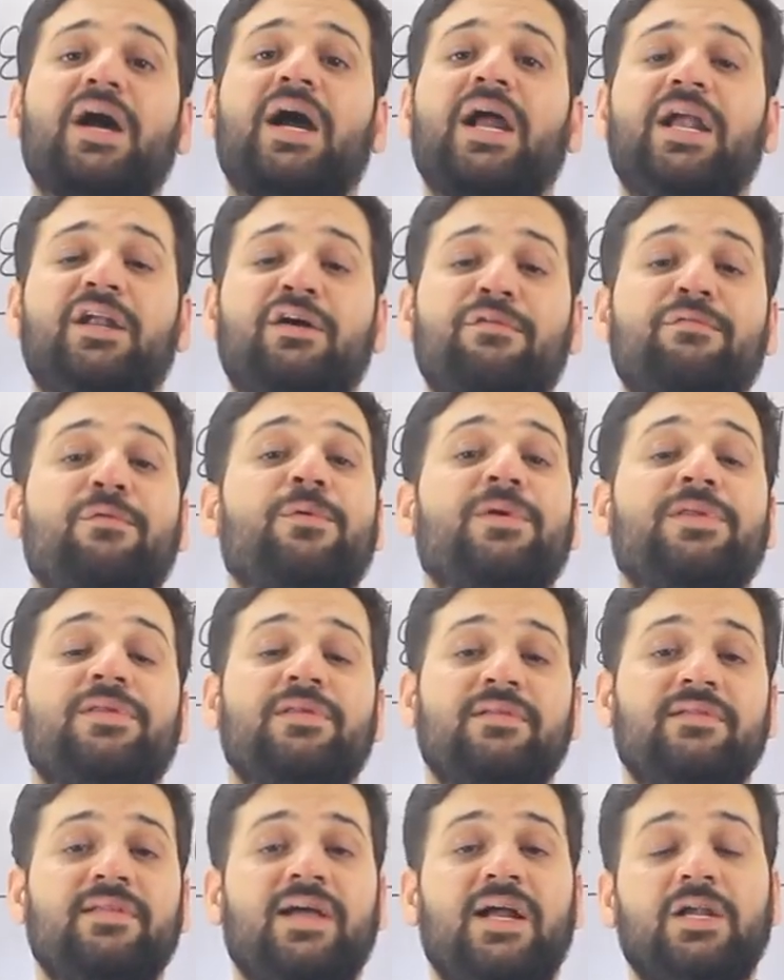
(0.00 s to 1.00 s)
kind of
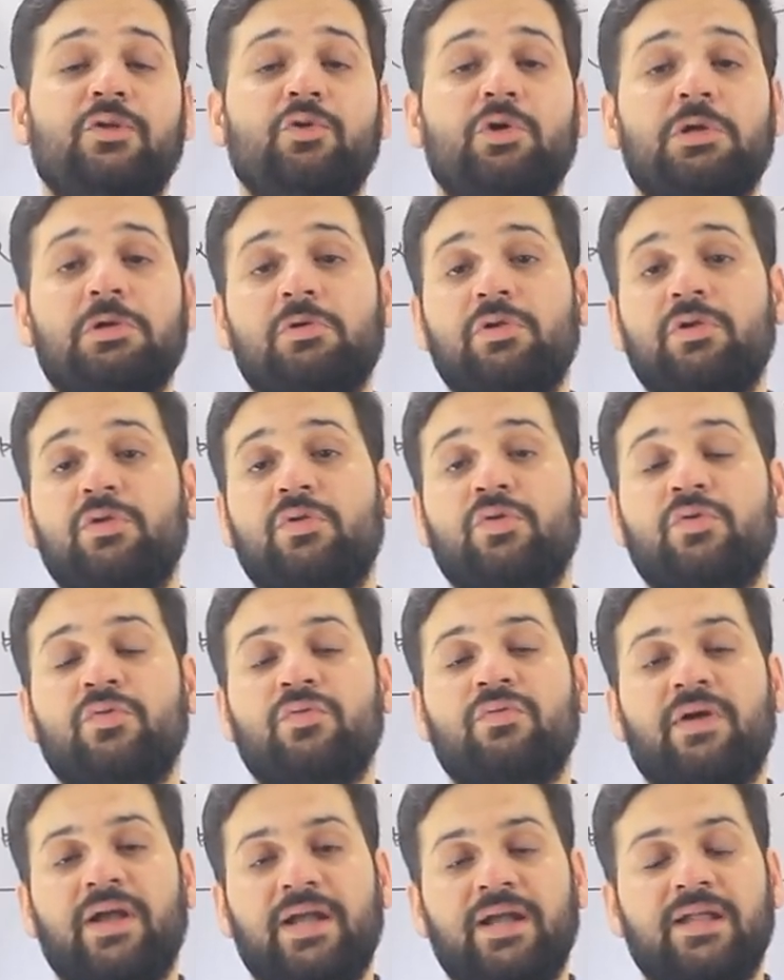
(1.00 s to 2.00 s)
questions that you are going to
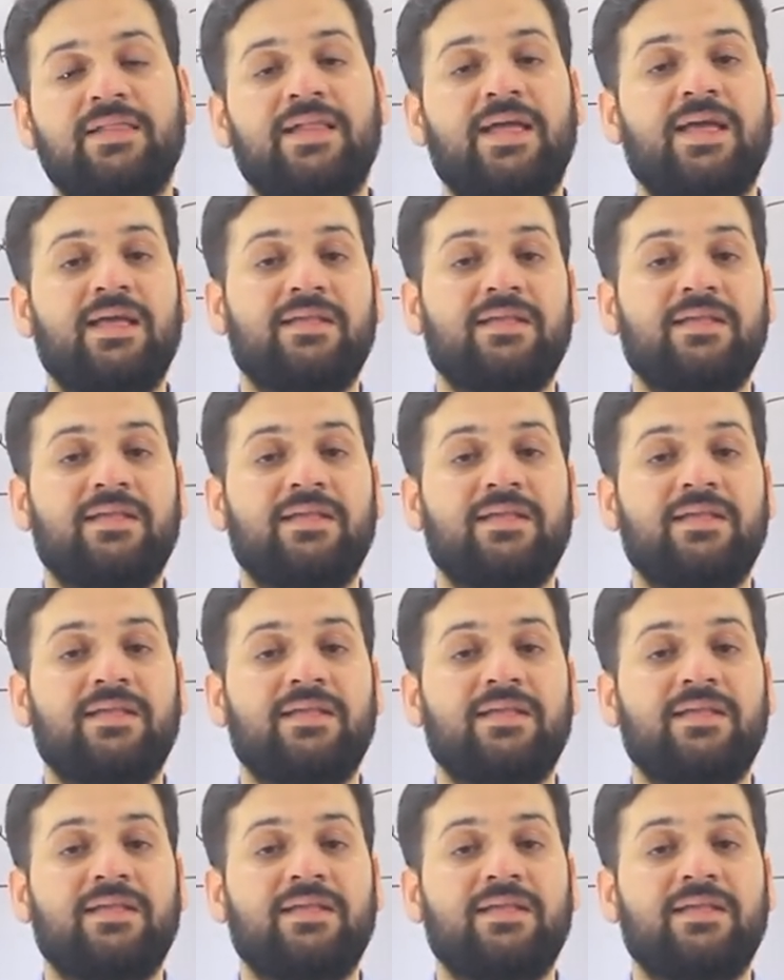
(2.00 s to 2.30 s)
find in the